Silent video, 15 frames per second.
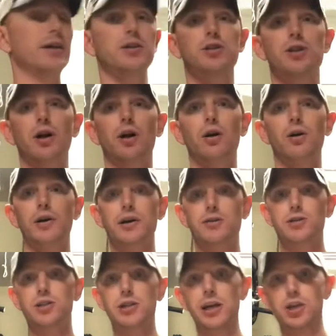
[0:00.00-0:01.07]
So
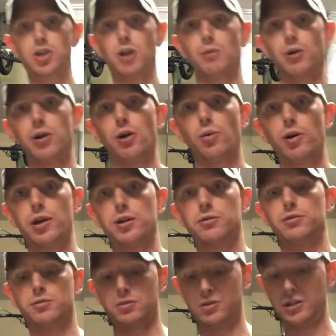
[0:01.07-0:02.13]
here's snake charmer. I don't want
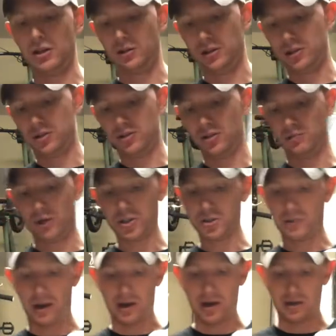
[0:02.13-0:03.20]
to tell you too much
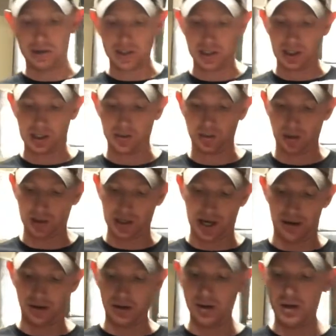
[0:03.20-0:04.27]
about how this thing's put
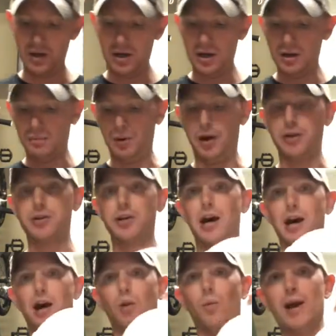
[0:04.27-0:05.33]
together, but you
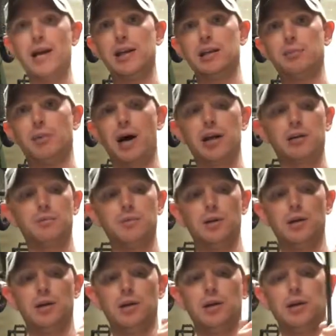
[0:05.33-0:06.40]
got a weight at the bottom,
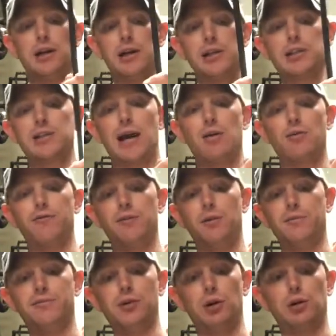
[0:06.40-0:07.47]
you got a styrofoam
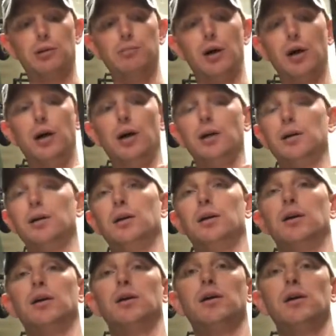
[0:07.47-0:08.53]
floating ball,
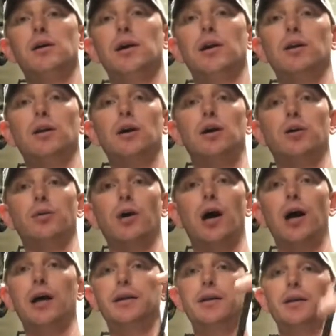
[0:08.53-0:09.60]
you got a long
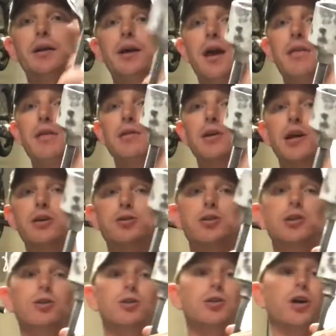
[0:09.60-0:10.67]
rod, and then you got your
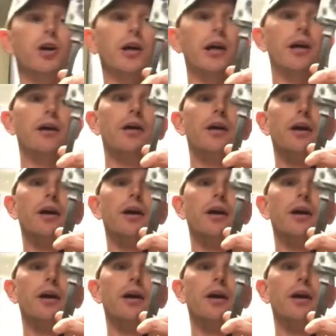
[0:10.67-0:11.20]
steel target.